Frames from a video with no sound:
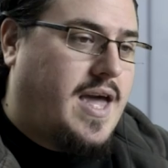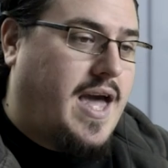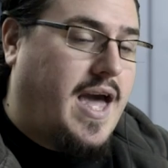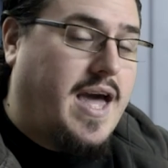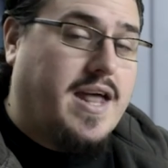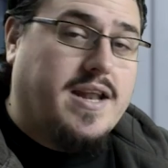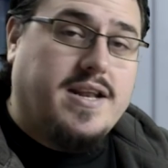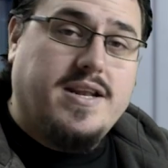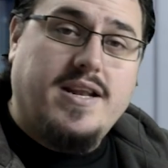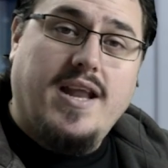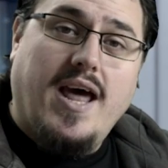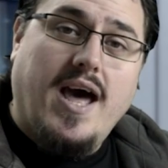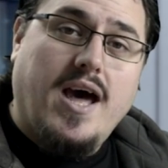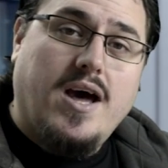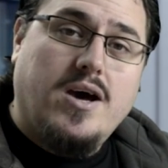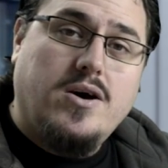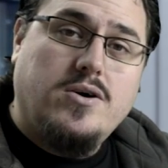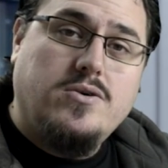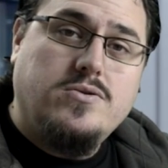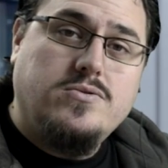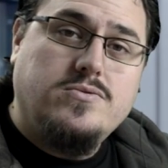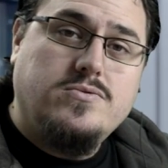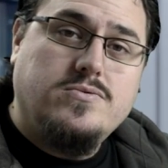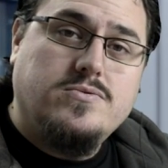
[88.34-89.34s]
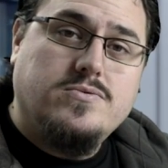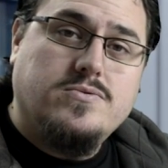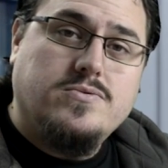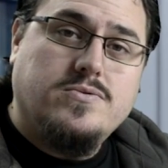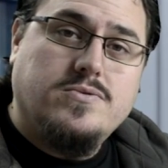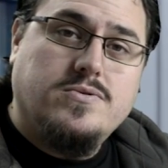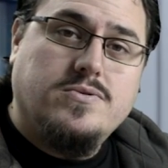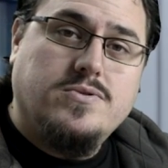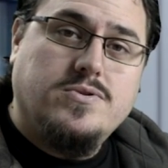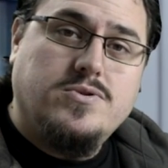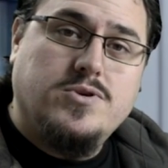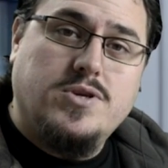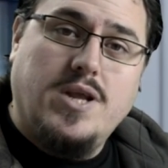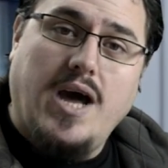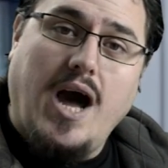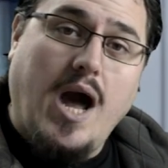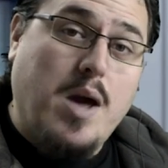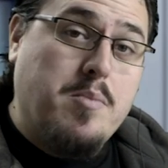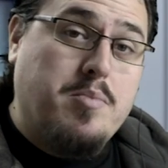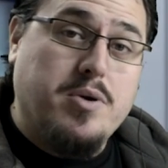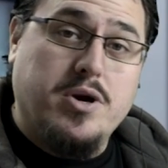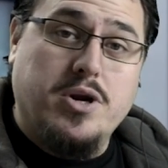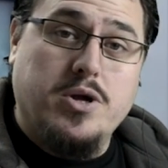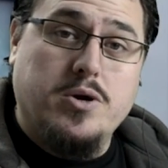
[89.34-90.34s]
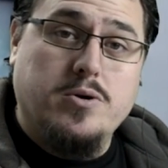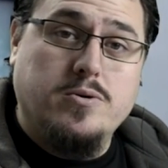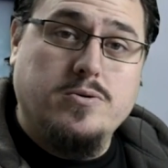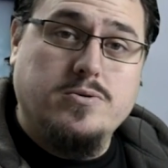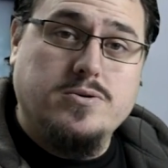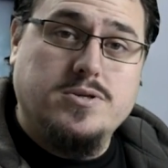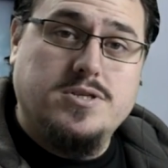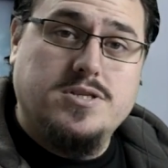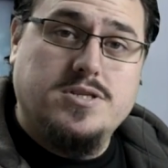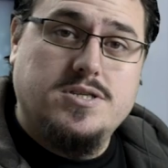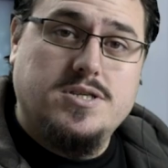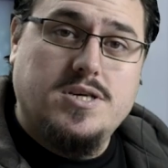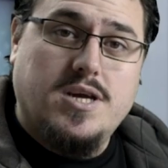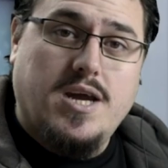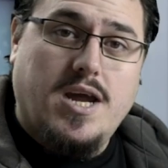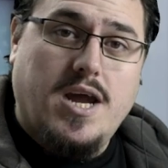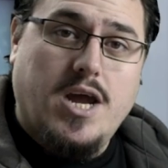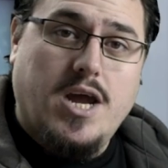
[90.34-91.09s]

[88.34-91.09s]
And now, to the Hyper News.